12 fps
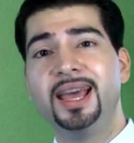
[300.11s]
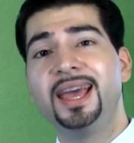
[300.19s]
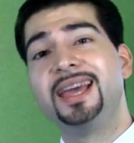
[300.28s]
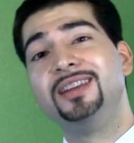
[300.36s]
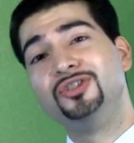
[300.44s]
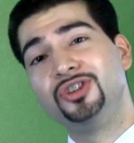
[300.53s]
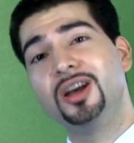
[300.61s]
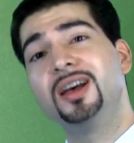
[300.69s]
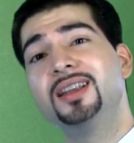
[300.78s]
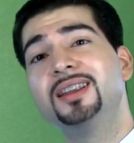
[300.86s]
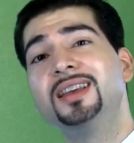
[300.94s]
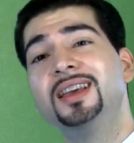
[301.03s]
And
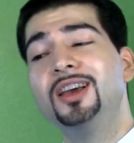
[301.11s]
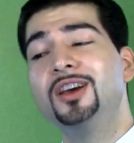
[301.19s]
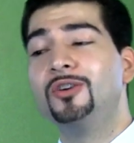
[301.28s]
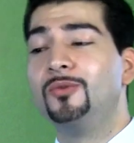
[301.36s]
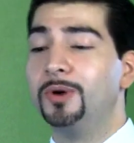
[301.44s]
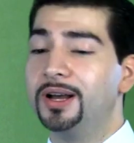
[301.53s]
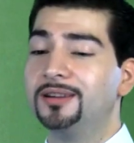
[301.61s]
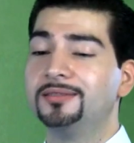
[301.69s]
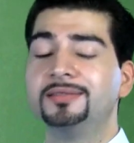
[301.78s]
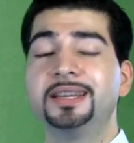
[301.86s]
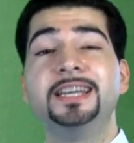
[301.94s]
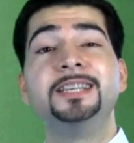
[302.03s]
John,
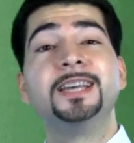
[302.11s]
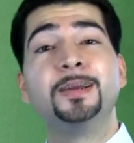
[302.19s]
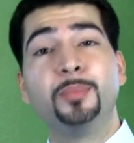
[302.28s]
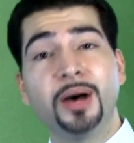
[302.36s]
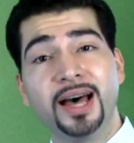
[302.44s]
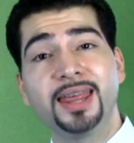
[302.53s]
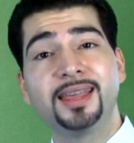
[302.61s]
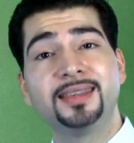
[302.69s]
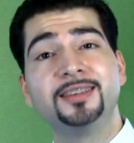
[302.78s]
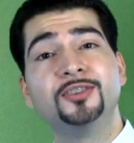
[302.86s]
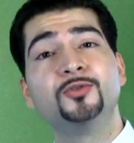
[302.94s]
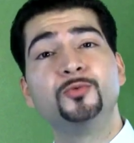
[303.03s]
Well, his
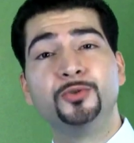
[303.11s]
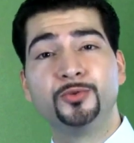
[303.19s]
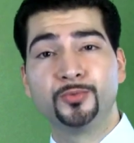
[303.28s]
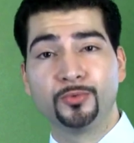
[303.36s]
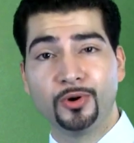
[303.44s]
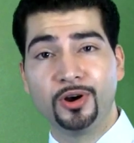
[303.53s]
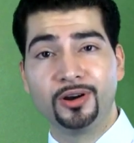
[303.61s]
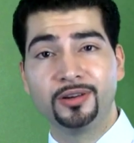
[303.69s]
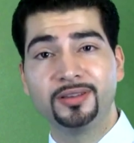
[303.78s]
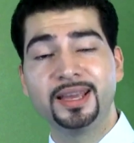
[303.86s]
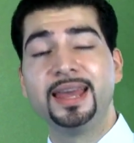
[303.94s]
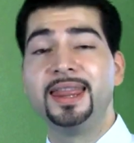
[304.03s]
hypothesis was wrong.
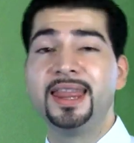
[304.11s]
And